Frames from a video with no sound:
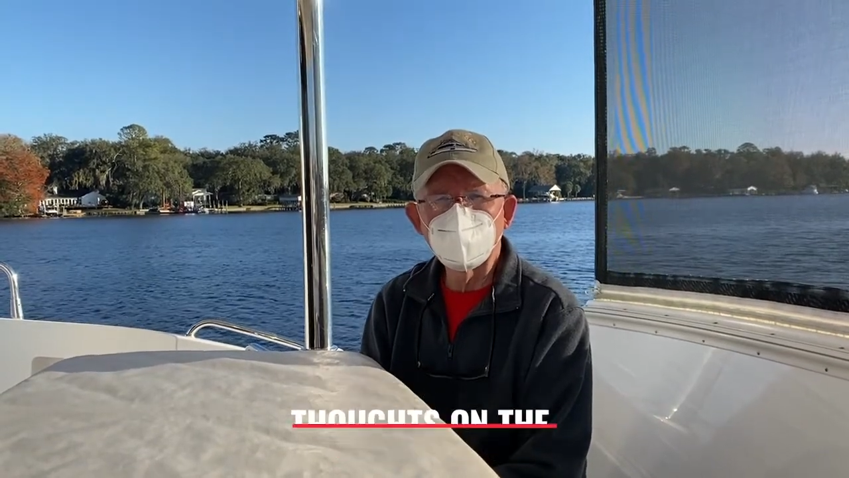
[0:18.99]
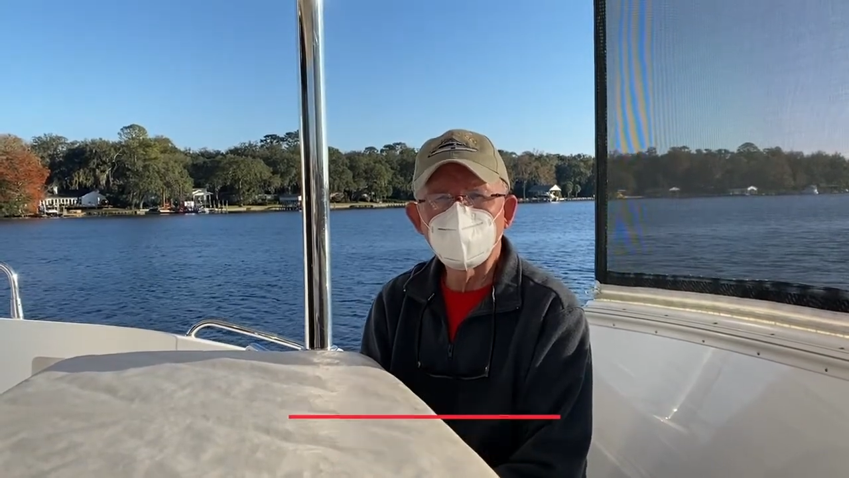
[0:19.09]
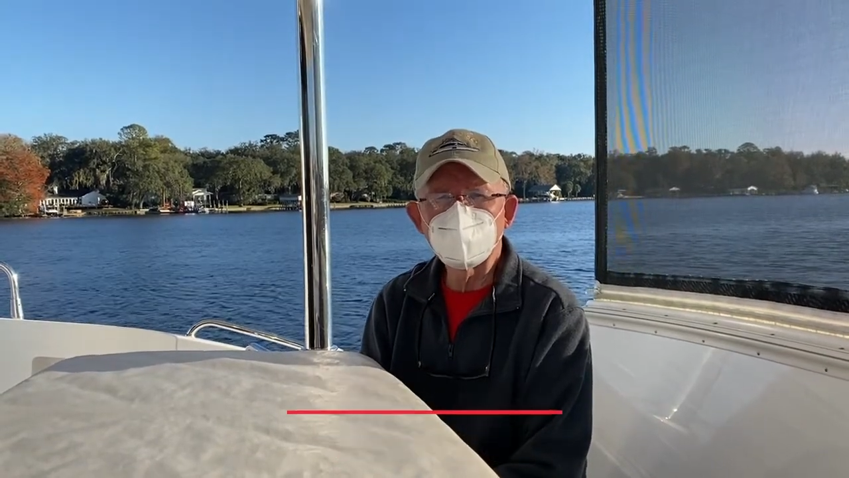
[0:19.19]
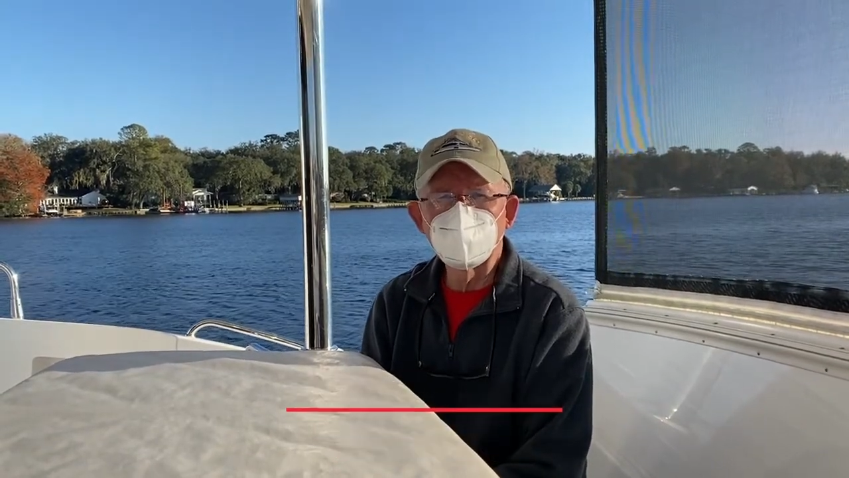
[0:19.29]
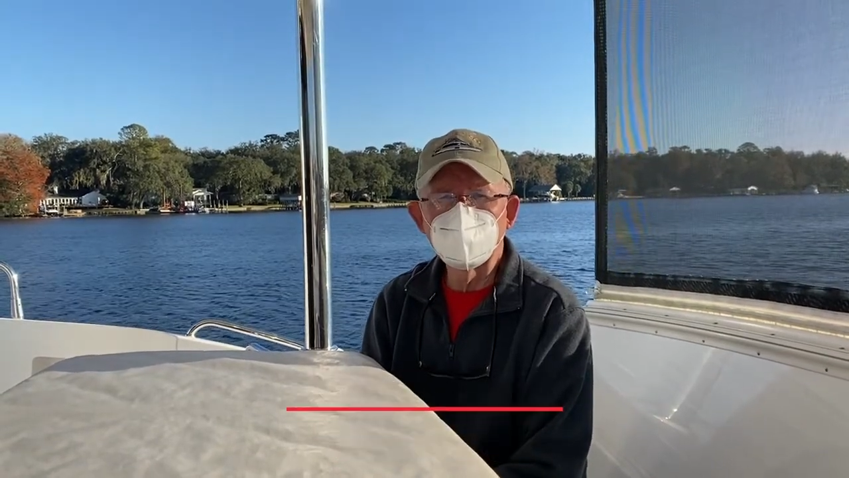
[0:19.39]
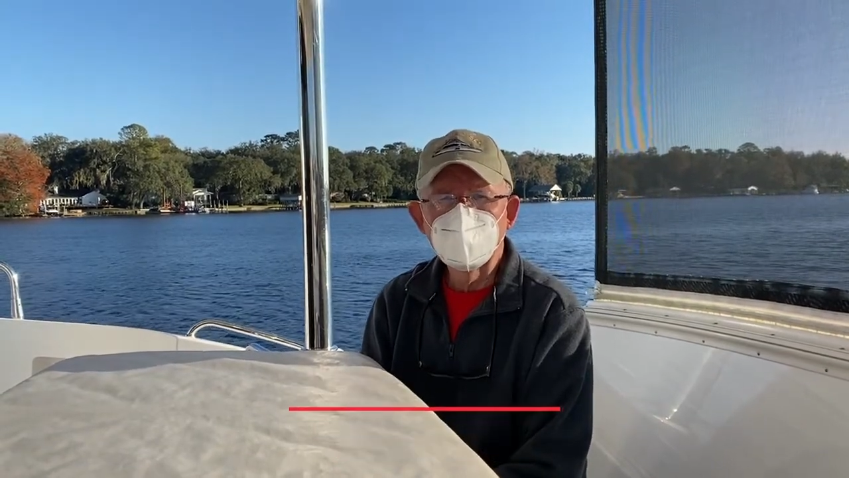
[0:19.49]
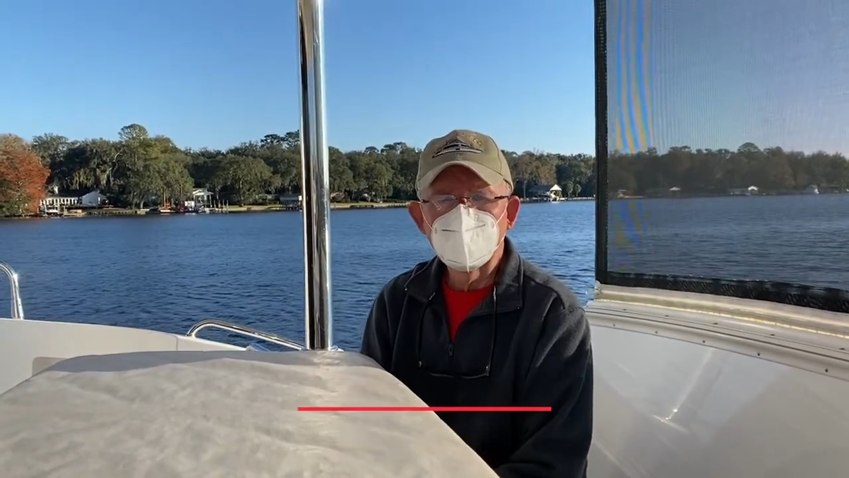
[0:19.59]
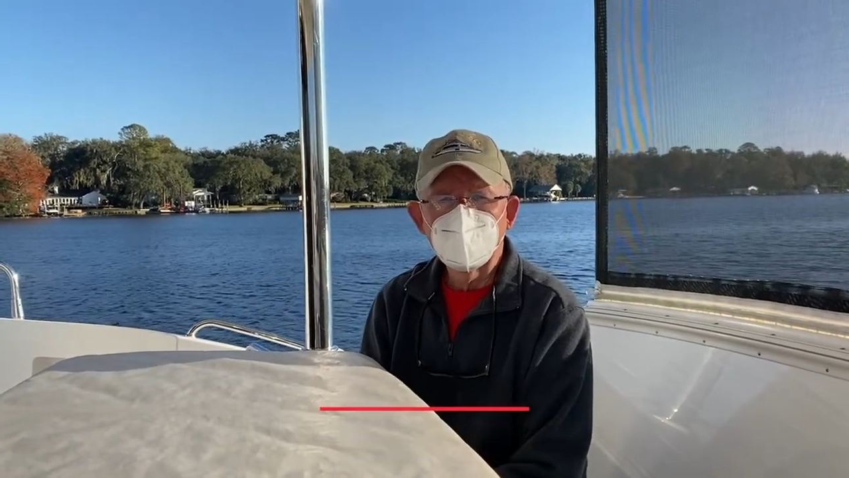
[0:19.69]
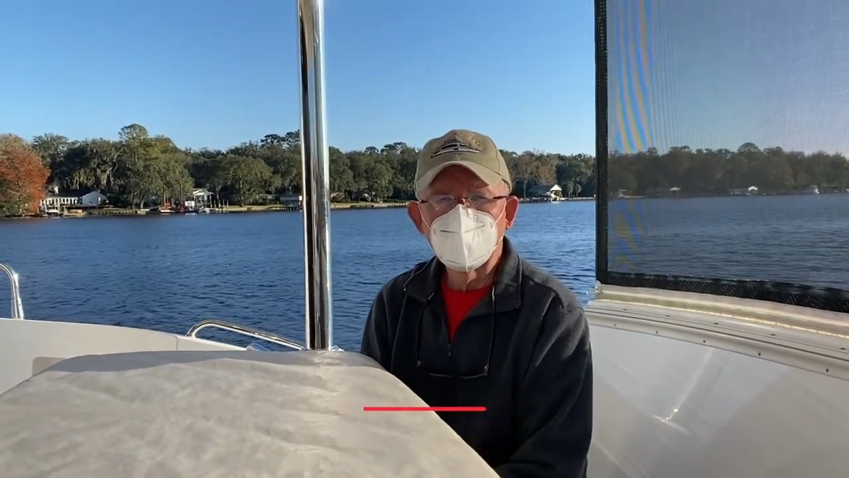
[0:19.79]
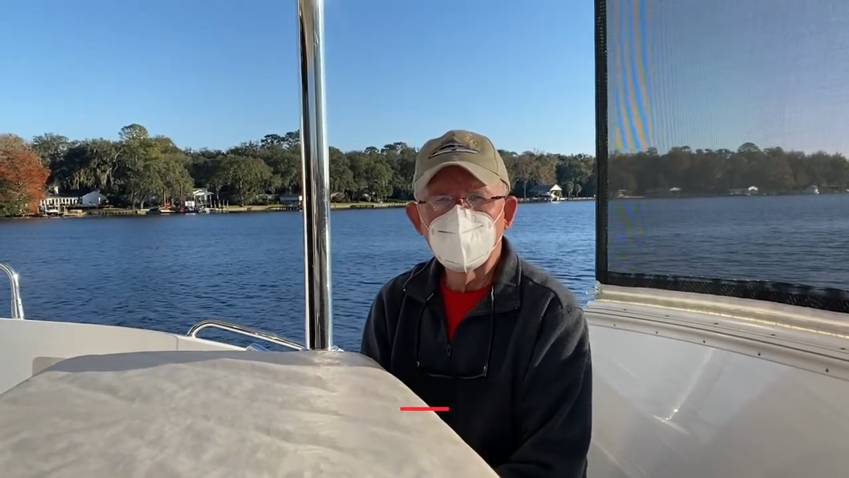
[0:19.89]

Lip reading: and